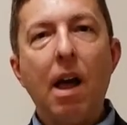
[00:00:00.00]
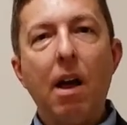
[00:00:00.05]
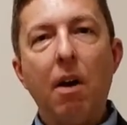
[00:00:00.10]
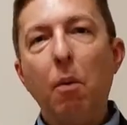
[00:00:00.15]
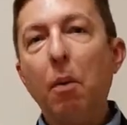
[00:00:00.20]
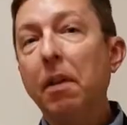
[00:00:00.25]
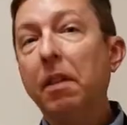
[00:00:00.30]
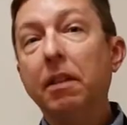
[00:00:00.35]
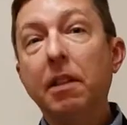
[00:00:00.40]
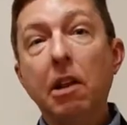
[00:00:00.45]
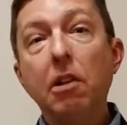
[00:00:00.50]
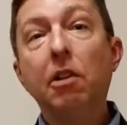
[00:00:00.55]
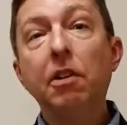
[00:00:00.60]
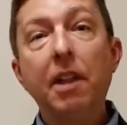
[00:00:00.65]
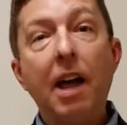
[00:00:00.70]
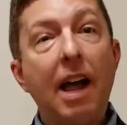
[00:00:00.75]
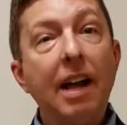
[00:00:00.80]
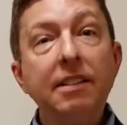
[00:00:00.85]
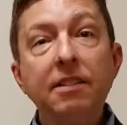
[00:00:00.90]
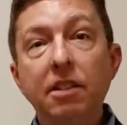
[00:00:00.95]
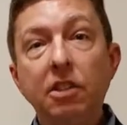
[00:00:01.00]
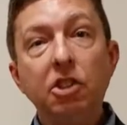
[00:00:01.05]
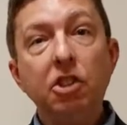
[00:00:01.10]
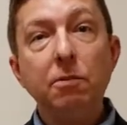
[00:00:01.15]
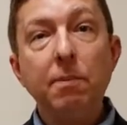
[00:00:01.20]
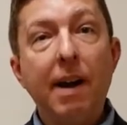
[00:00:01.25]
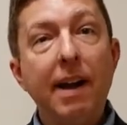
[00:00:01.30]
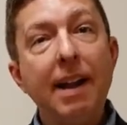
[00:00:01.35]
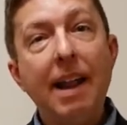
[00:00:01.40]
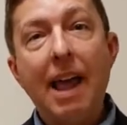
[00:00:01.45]
with little dice that
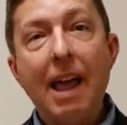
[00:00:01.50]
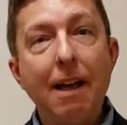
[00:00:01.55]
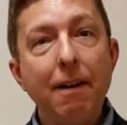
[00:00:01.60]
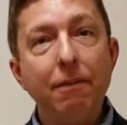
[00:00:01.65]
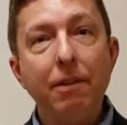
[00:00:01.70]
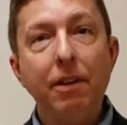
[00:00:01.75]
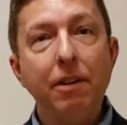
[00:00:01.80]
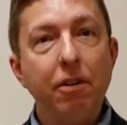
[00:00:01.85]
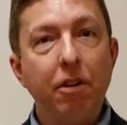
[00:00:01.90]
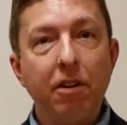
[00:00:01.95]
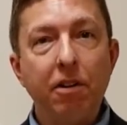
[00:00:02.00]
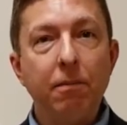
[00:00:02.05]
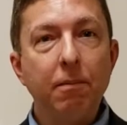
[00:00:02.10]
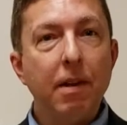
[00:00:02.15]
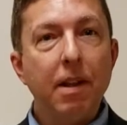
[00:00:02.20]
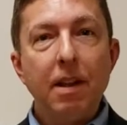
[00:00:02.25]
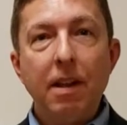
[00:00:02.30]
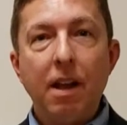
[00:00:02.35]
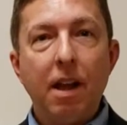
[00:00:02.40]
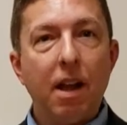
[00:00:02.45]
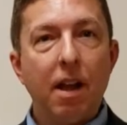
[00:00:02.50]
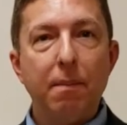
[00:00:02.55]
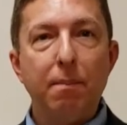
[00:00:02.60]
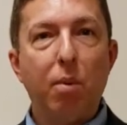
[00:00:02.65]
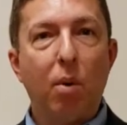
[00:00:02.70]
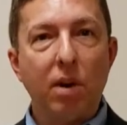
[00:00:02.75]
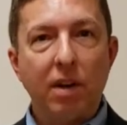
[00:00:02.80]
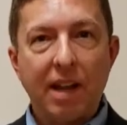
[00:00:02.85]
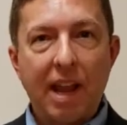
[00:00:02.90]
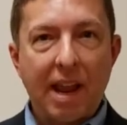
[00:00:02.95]
you might have in your
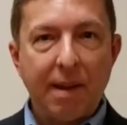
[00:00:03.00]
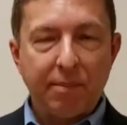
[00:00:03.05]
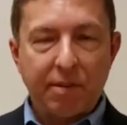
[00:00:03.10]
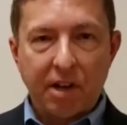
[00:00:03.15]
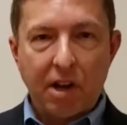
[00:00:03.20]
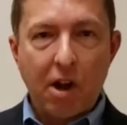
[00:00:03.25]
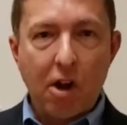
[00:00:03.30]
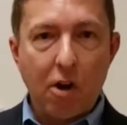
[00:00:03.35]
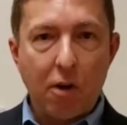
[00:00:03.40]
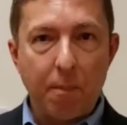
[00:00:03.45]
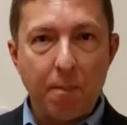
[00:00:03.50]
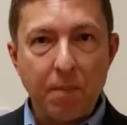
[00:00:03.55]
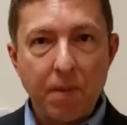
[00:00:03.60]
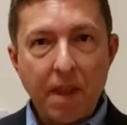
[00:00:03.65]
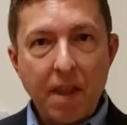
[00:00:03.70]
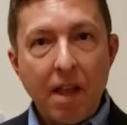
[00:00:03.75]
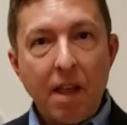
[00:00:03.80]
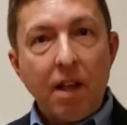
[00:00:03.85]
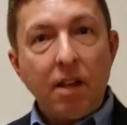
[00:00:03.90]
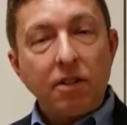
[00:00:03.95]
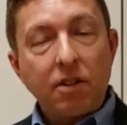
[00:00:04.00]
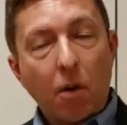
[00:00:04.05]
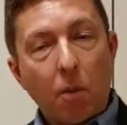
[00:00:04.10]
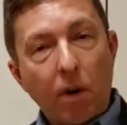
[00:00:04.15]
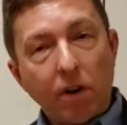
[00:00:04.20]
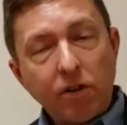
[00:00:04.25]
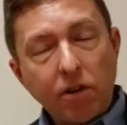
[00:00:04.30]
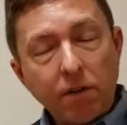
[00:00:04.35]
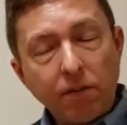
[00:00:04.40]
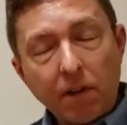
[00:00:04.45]
board games at home. So
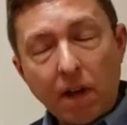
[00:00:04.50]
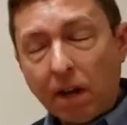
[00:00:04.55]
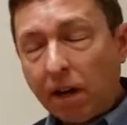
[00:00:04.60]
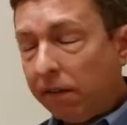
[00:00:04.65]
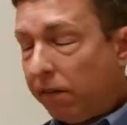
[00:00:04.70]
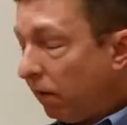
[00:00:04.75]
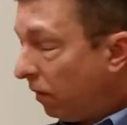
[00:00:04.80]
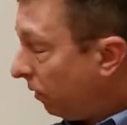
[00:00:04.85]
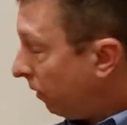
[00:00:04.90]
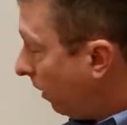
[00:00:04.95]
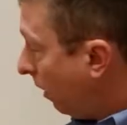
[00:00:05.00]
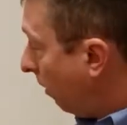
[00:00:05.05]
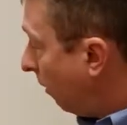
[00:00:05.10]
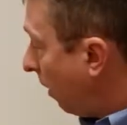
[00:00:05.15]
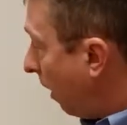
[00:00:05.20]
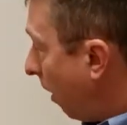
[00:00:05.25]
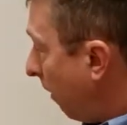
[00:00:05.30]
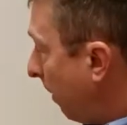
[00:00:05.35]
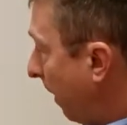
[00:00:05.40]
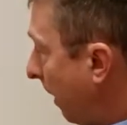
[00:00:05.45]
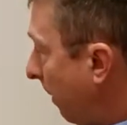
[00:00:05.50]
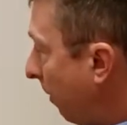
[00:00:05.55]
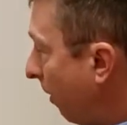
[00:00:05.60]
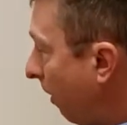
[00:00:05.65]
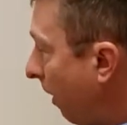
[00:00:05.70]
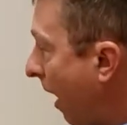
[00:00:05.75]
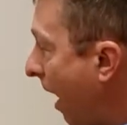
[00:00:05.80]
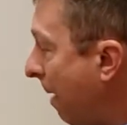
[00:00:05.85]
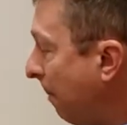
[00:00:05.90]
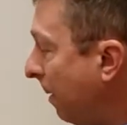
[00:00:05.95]
what you've done is you tell people,
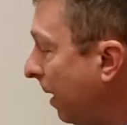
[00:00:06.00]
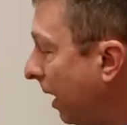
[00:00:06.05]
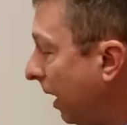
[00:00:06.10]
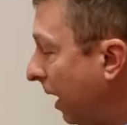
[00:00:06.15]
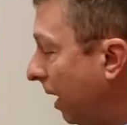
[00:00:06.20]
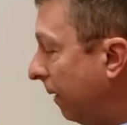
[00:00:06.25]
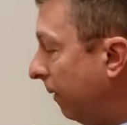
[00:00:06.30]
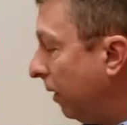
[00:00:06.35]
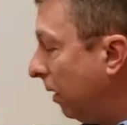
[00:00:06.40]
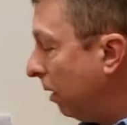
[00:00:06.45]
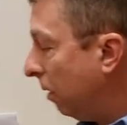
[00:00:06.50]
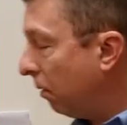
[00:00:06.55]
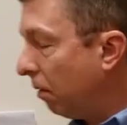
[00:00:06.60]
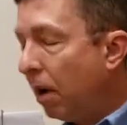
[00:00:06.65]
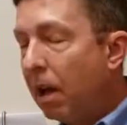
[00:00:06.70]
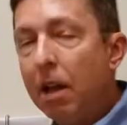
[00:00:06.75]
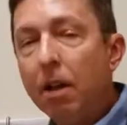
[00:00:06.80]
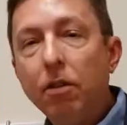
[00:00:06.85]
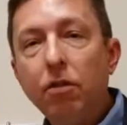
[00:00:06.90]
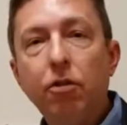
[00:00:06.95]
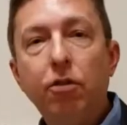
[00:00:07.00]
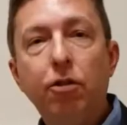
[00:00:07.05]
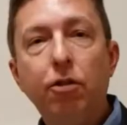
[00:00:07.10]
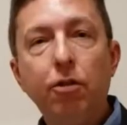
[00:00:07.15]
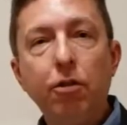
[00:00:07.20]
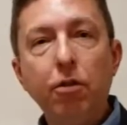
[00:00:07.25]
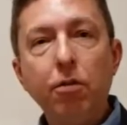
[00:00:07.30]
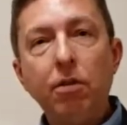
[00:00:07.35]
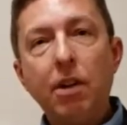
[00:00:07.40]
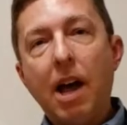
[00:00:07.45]
well, I'm going to give you
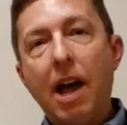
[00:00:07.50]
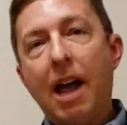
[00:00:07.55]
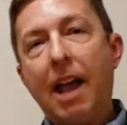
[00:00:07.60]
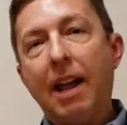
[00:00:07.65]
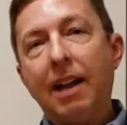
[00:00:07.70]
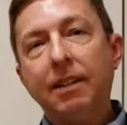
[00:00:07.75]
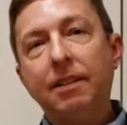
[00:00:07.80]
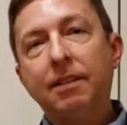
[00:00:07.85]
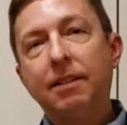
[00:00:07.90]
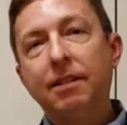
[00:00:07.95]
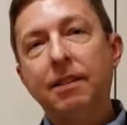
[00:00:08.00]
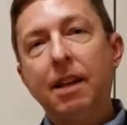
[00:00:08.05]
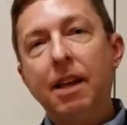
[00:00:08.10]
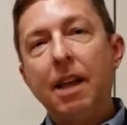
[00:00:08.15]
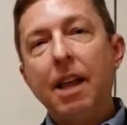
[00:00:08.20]
2 dice,